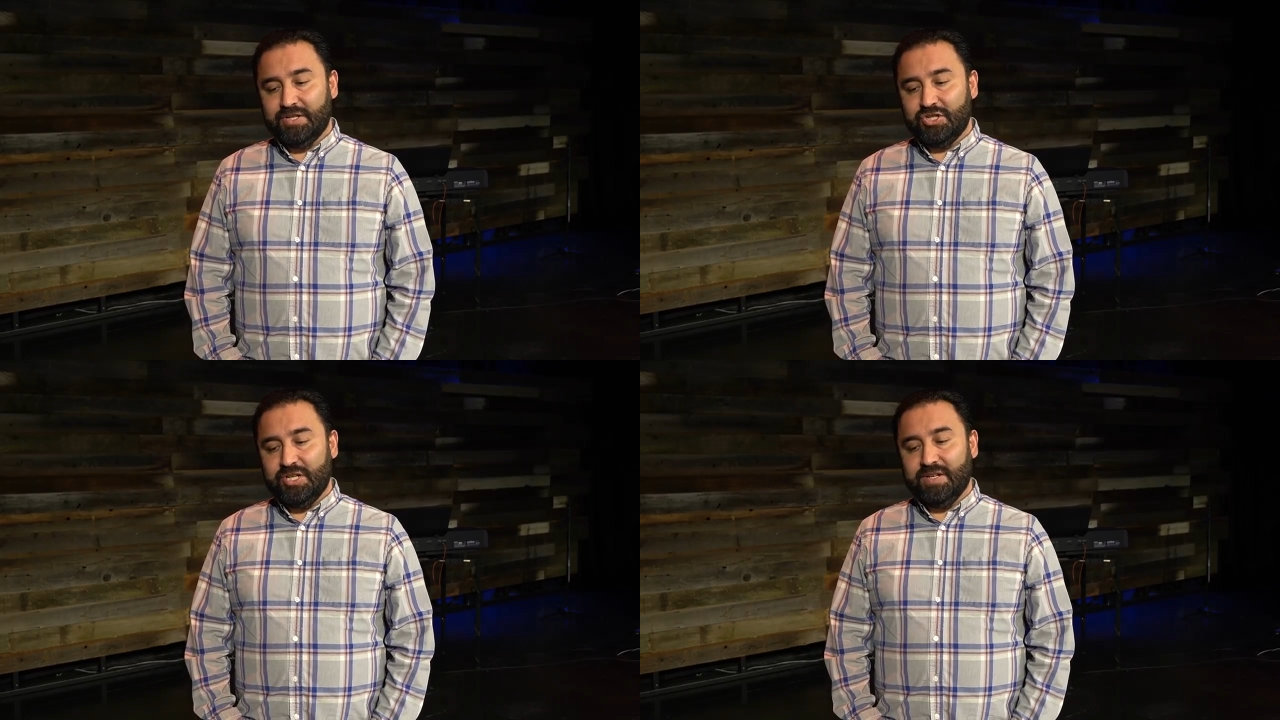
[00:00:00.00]

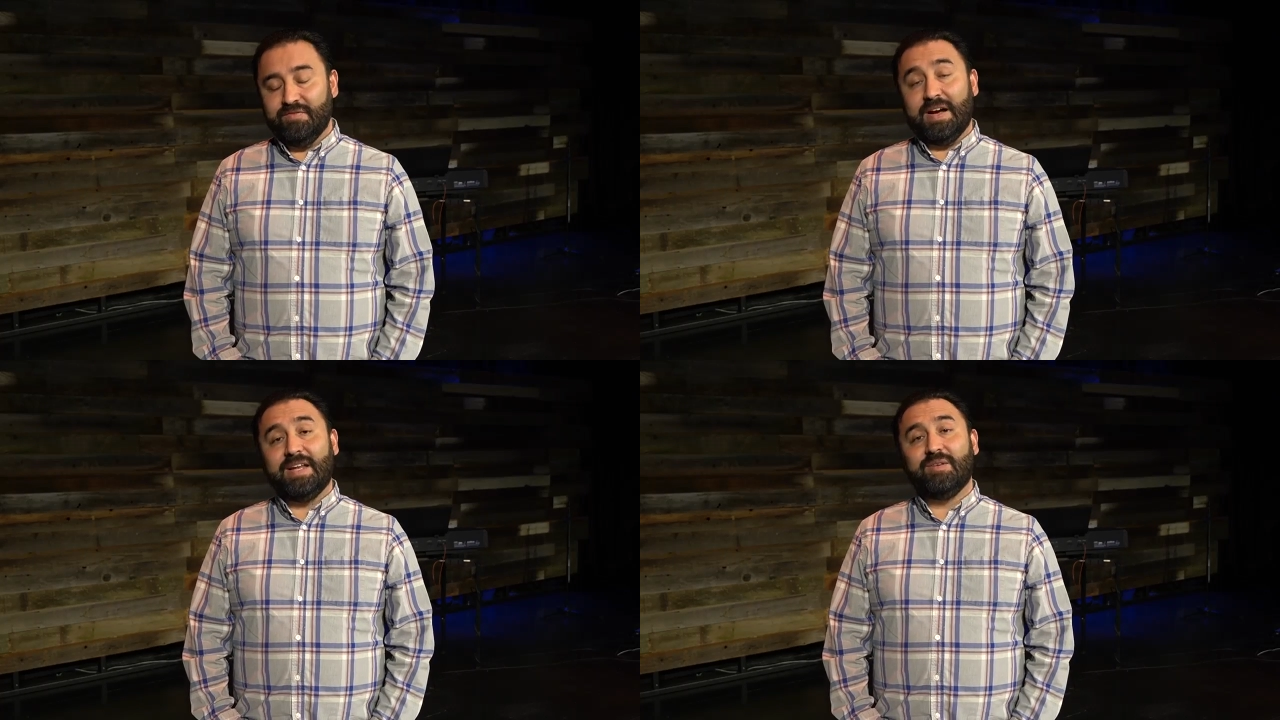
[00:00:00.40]
she
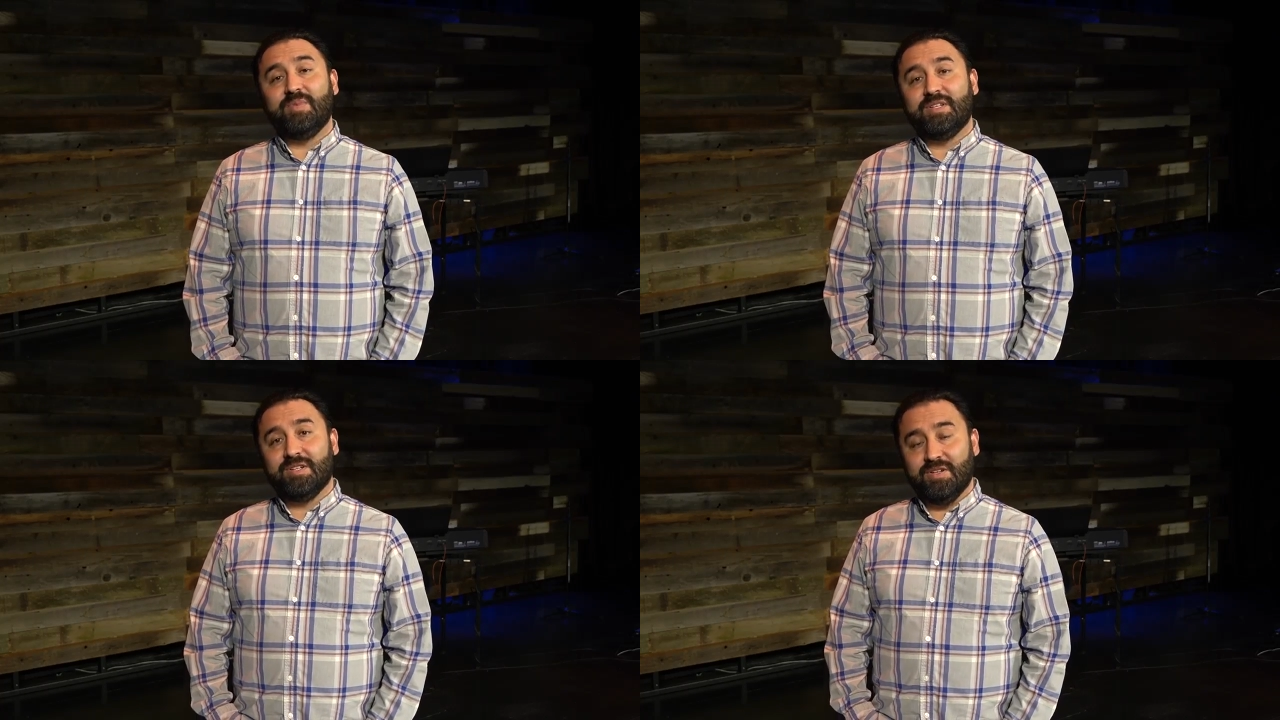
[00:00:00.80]
invited
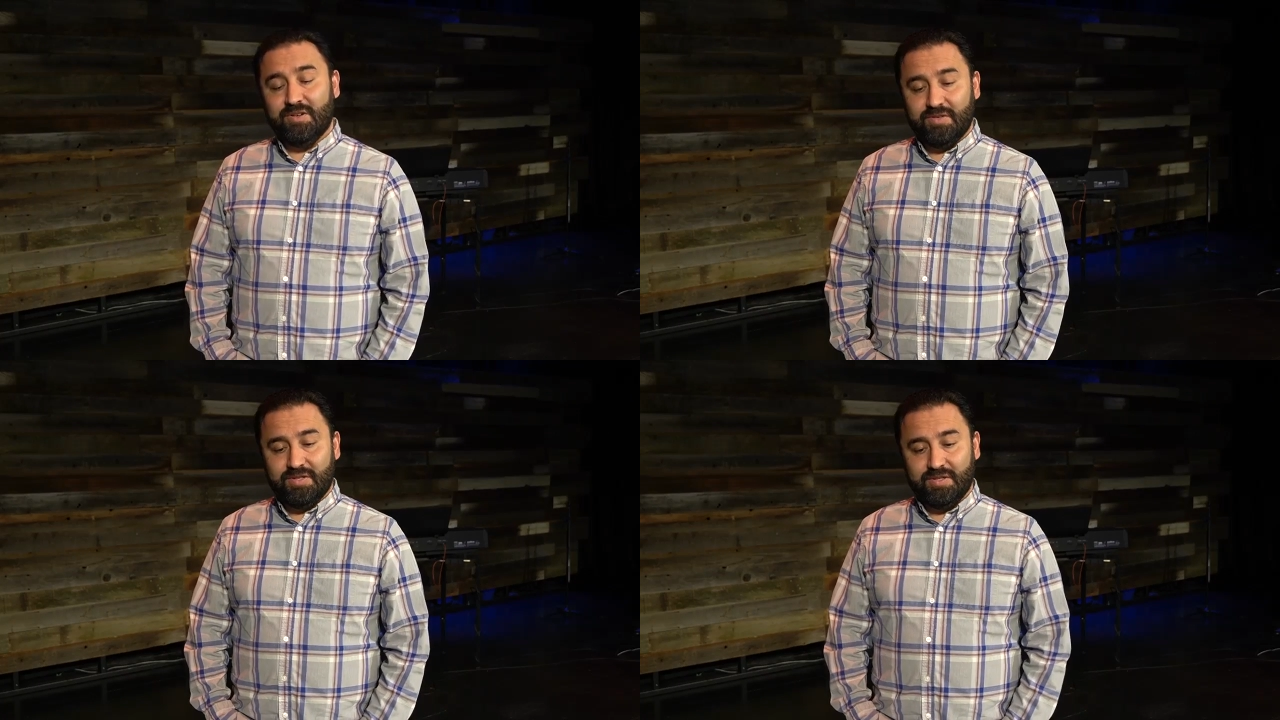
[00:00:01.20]
me to
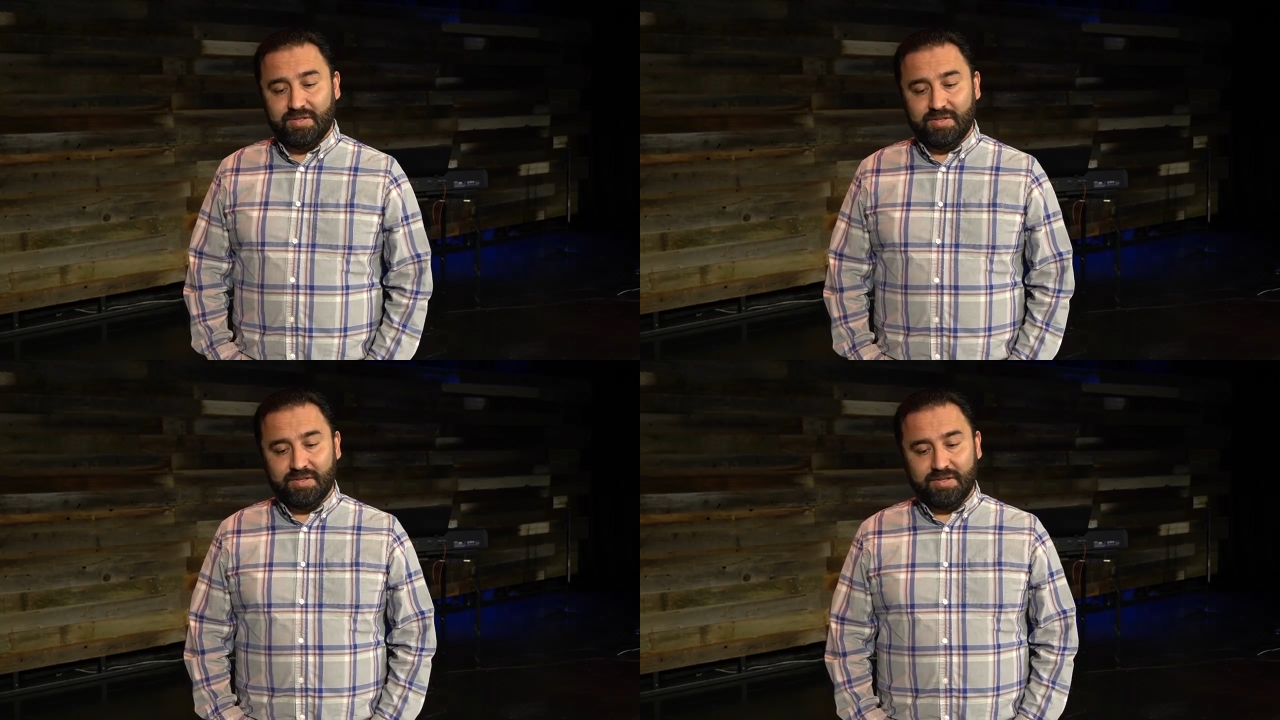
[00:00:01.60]
go to
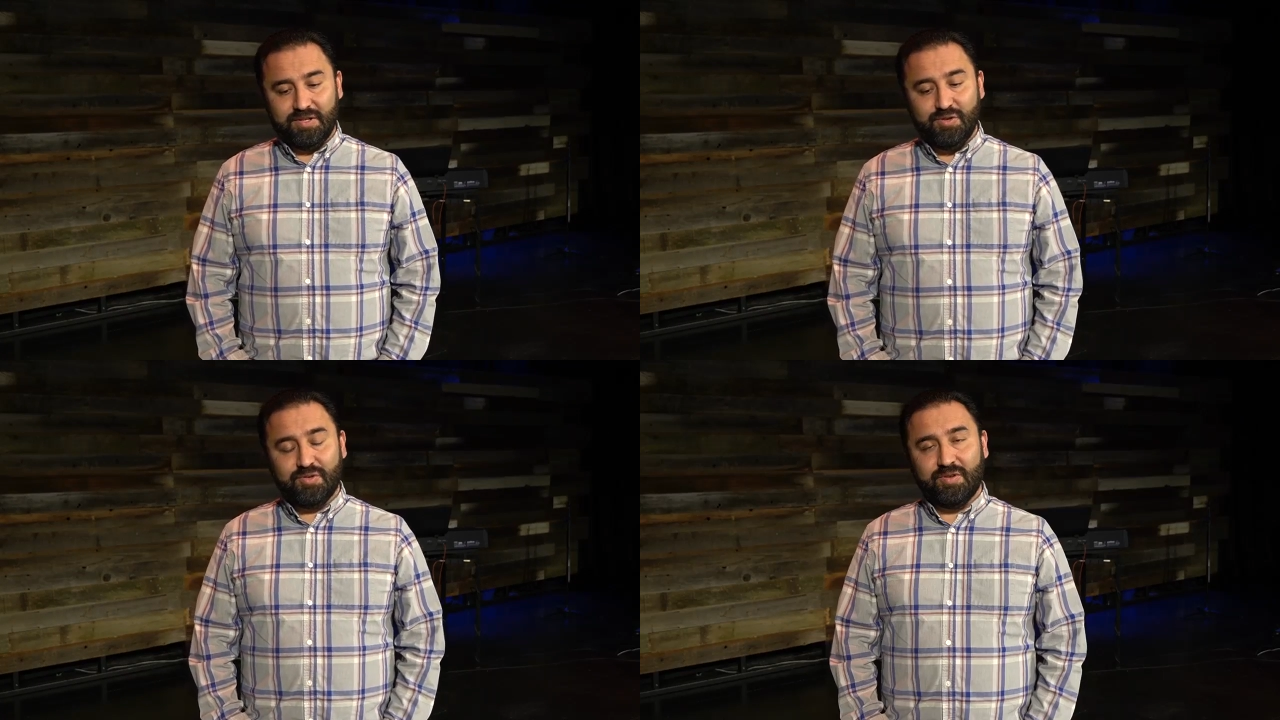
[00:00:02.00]
a
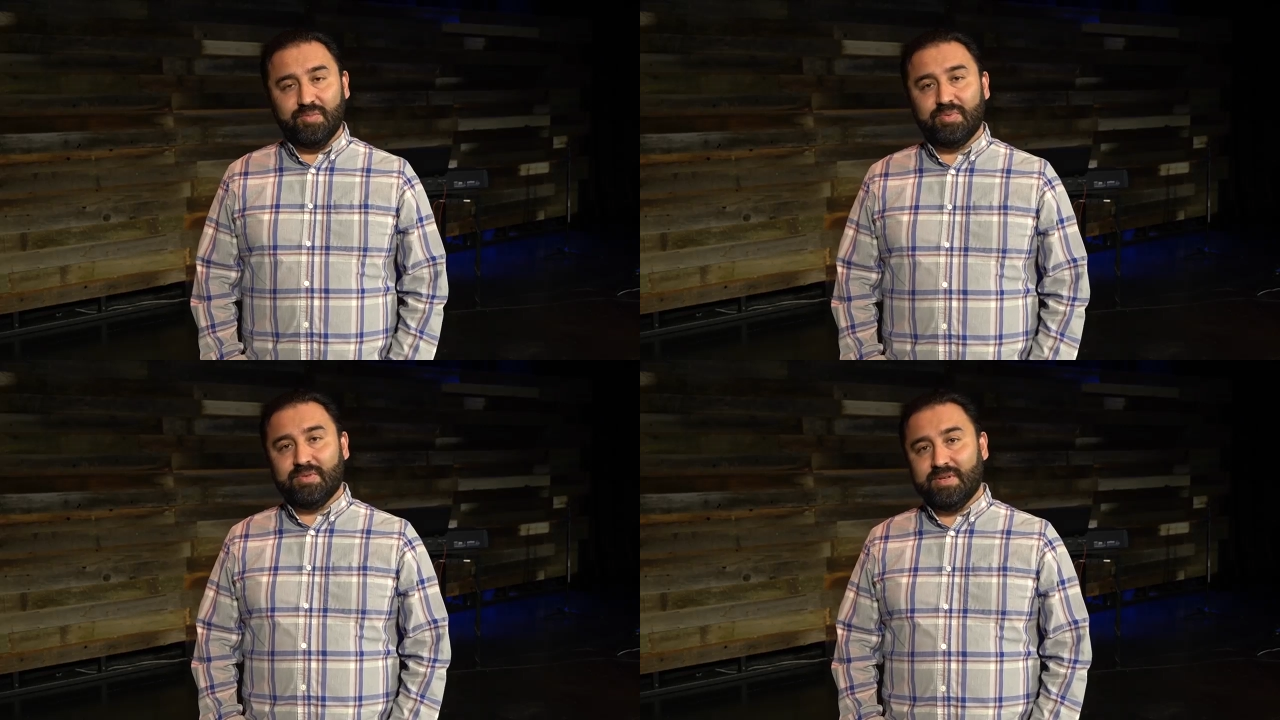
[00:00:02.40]
youth
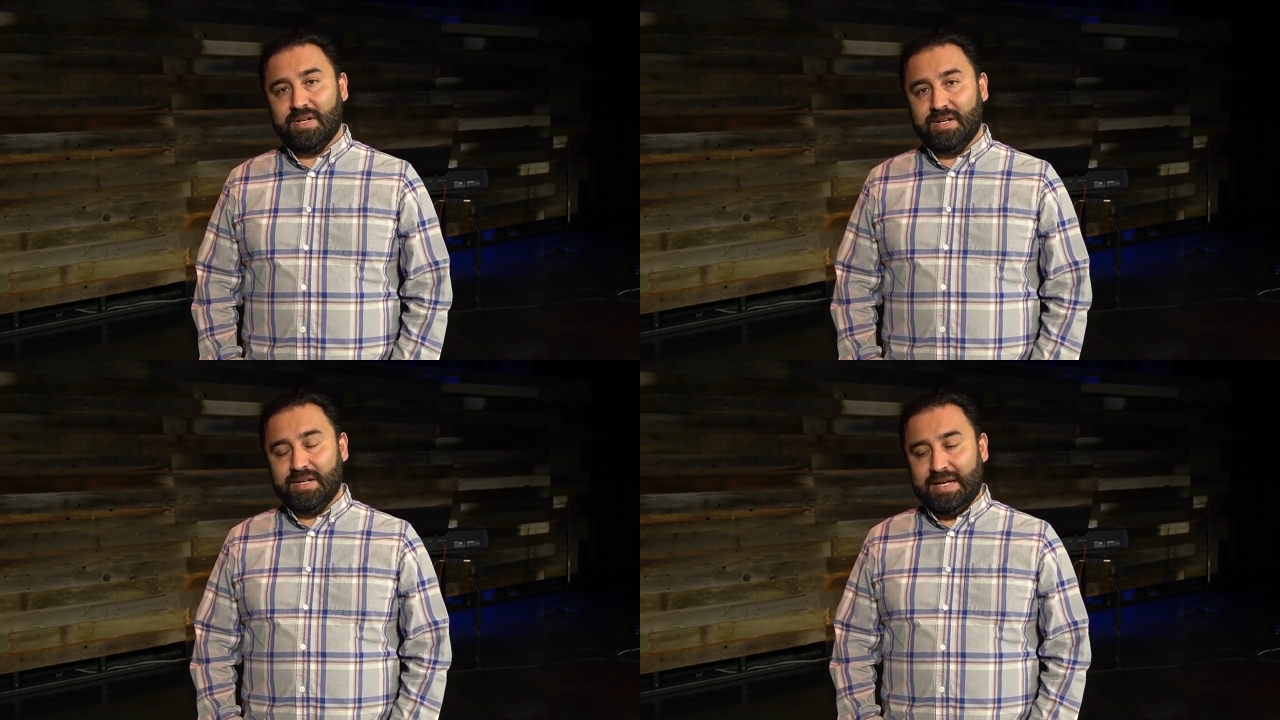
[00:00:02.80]
group
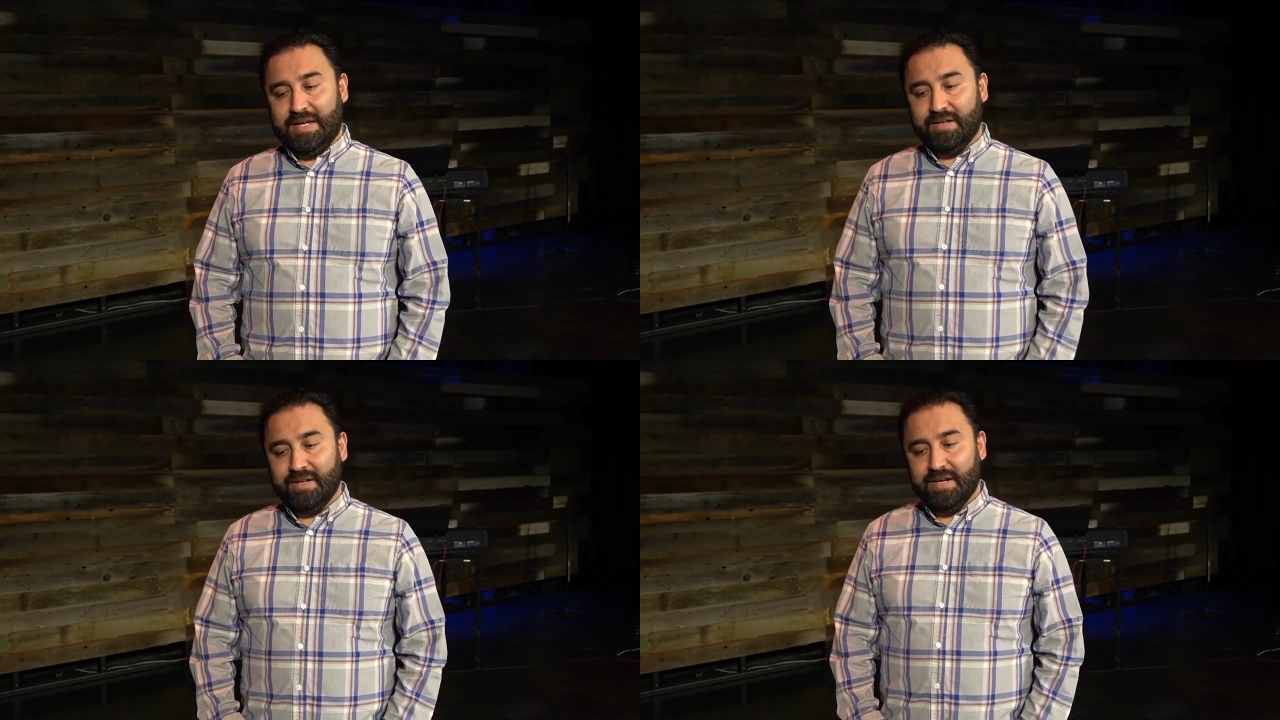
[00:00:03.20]
at